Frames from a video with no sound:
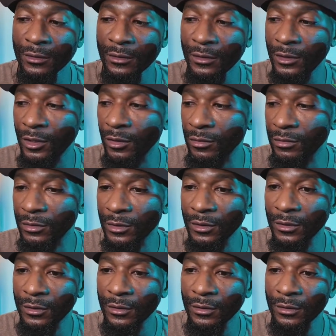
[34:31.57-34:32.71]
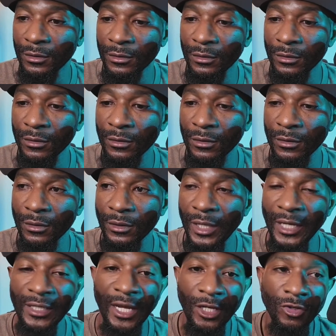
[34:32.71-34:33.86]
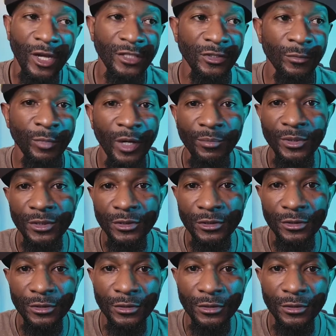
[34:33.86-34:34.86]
you know, like now you got some puppies,